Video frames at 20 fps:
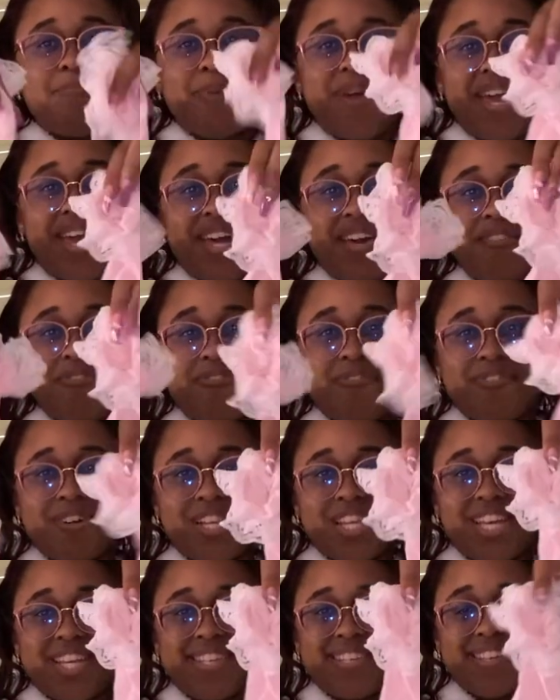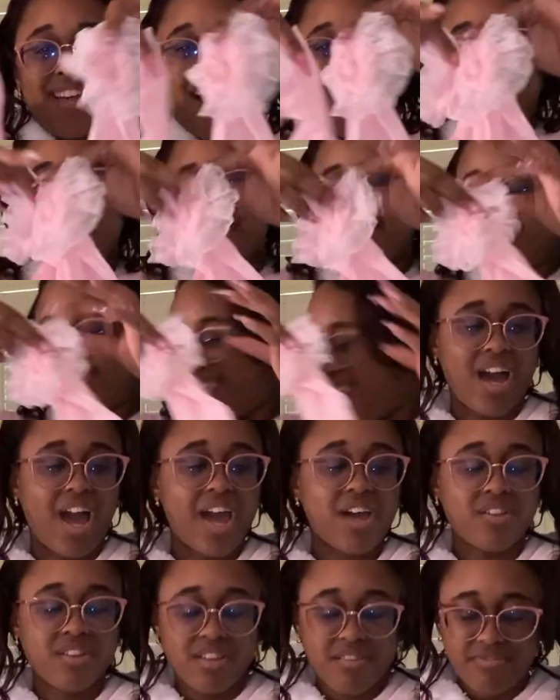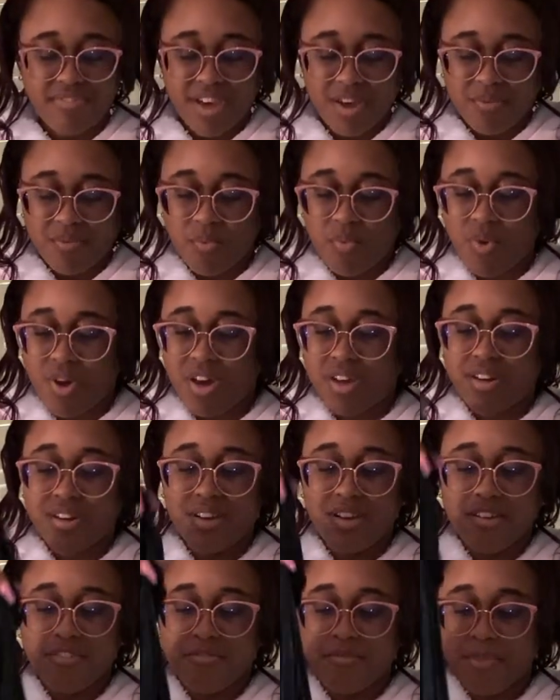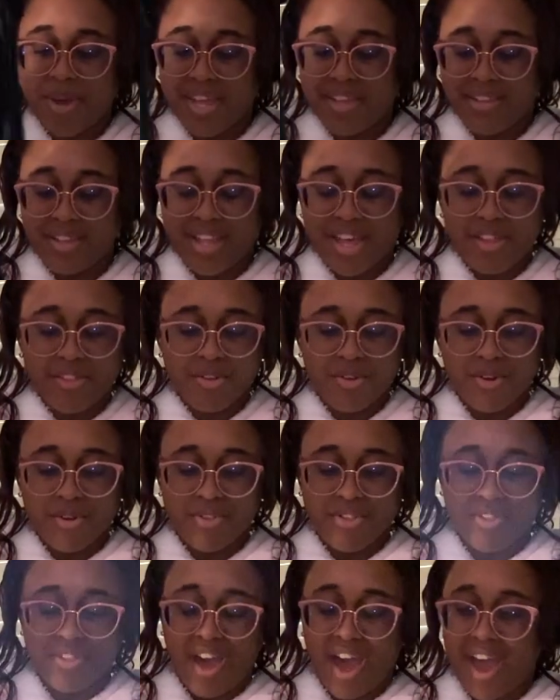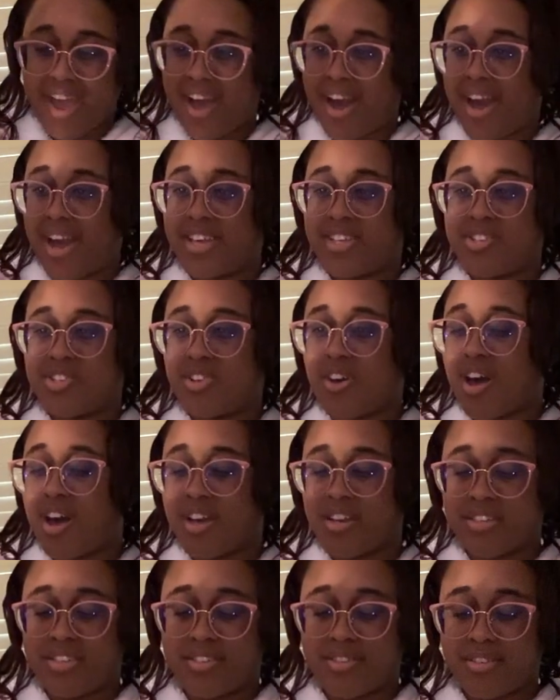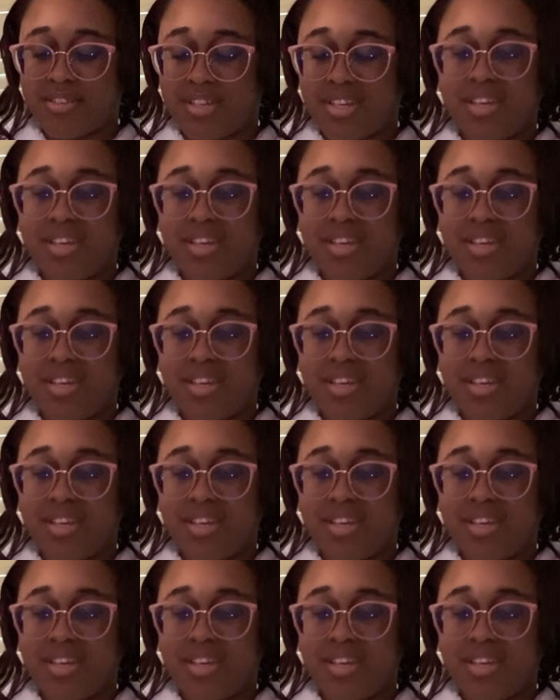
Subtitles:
pink frilly socks. I only found one of my leather thigh-high socks.